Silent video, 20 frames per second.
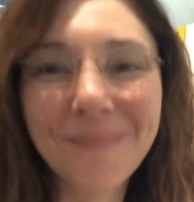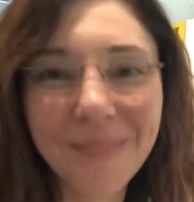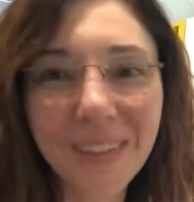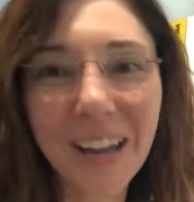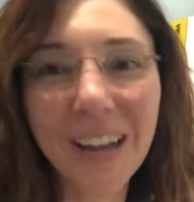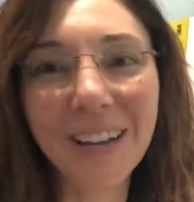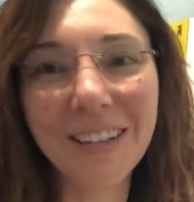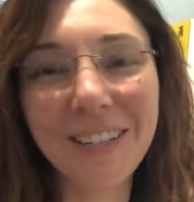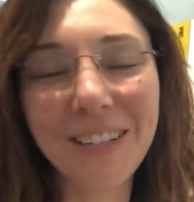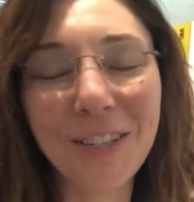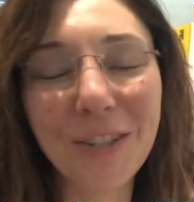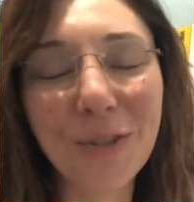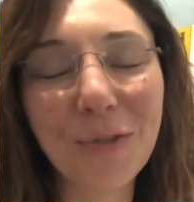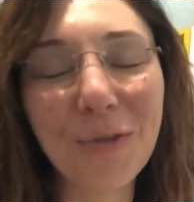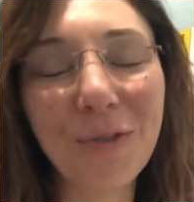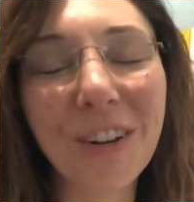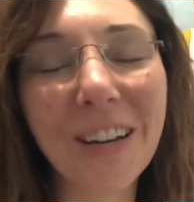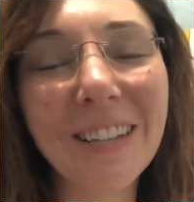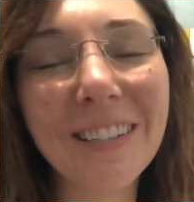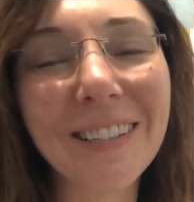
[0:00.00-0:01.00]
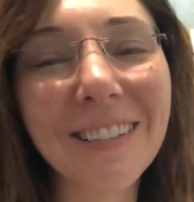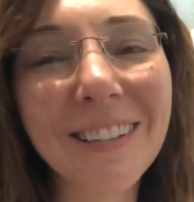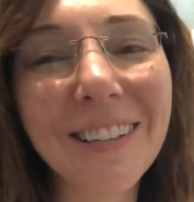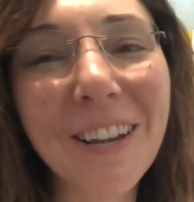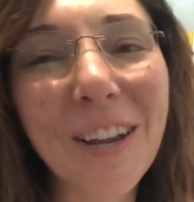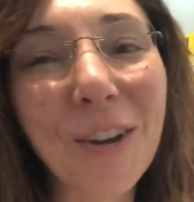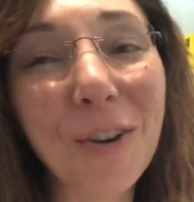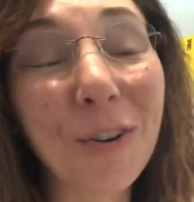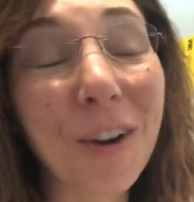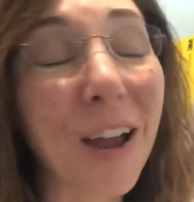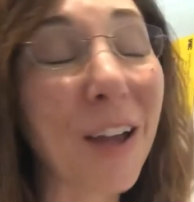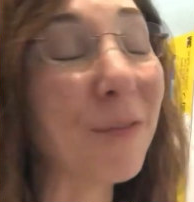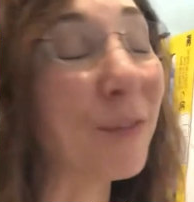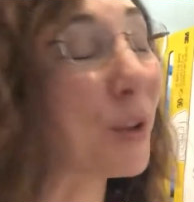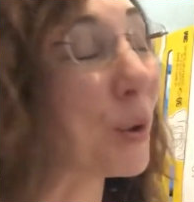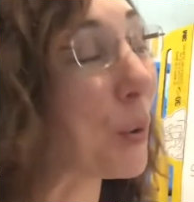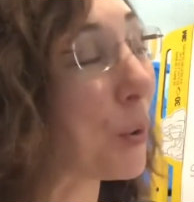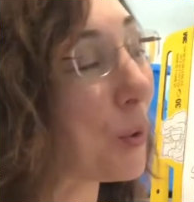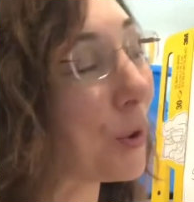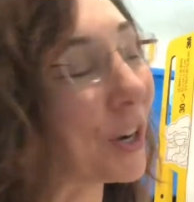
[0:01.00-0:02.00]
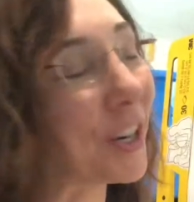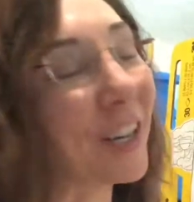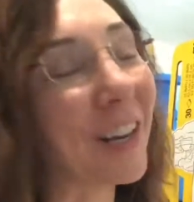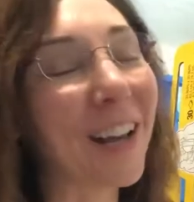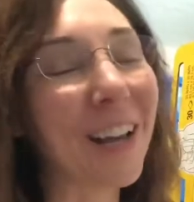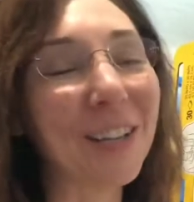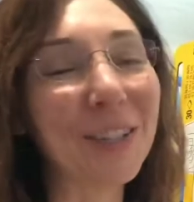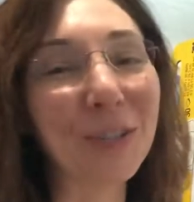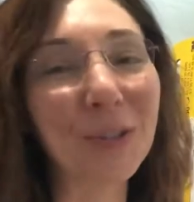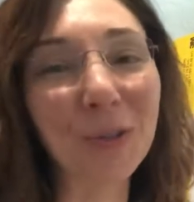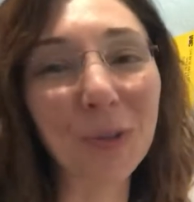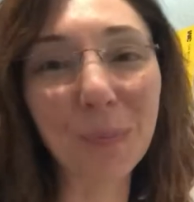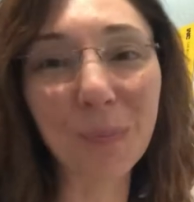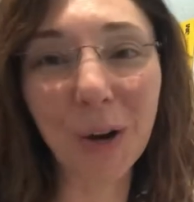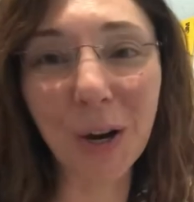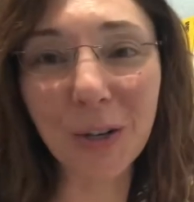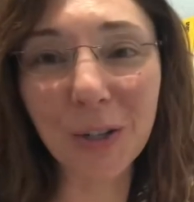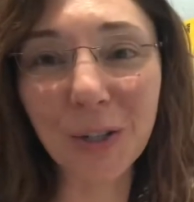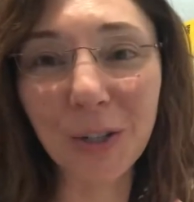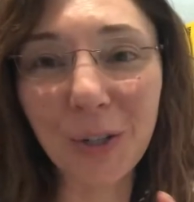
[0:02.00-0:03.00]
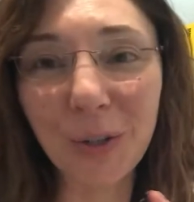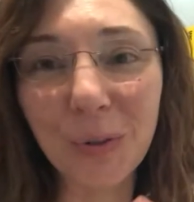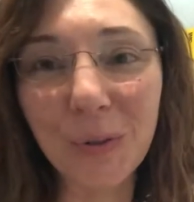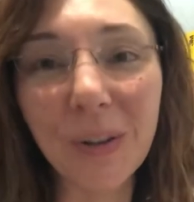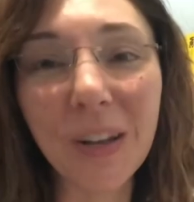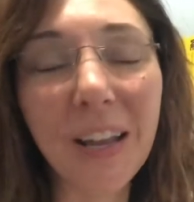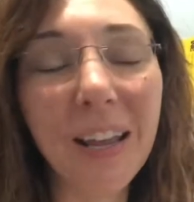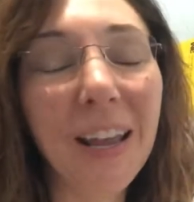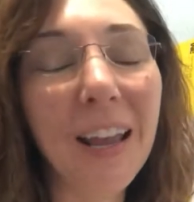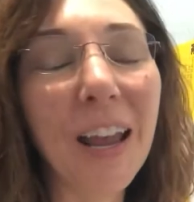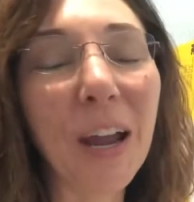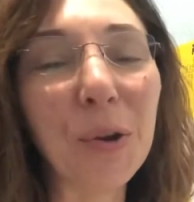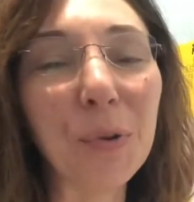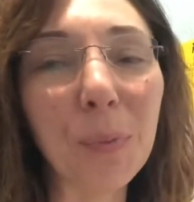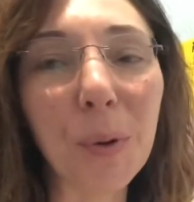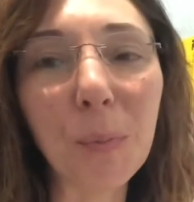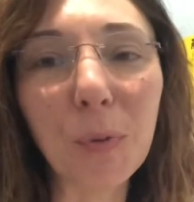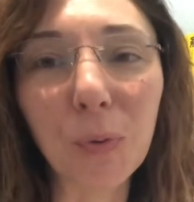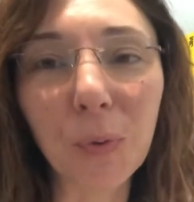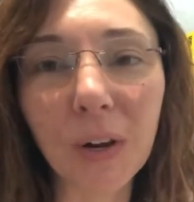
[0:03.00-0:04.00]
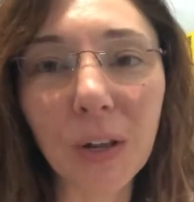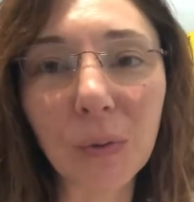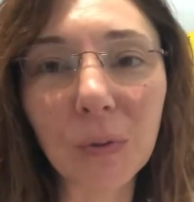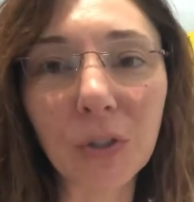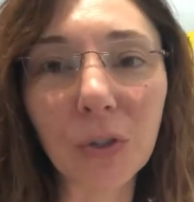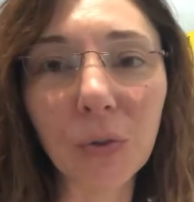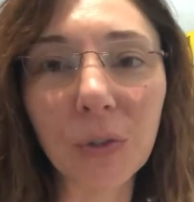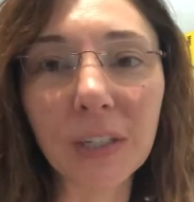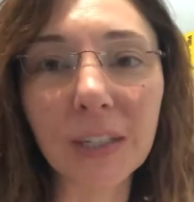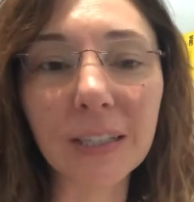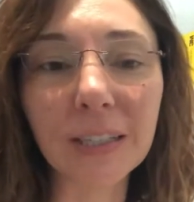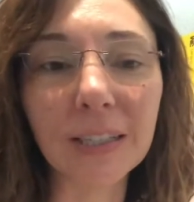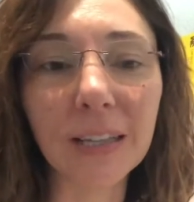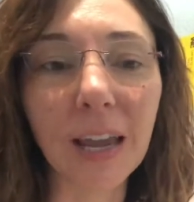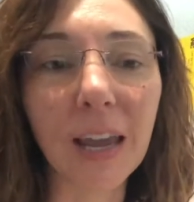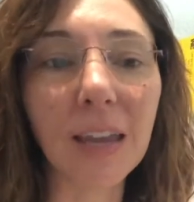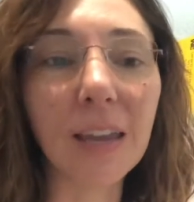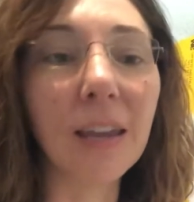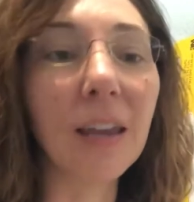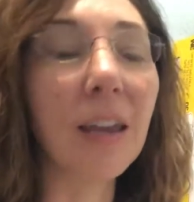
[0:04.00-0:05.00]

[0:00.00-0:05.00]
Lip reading: Hi, teacher friends. Graphic Organizers Part 2. I remember what I was going to say.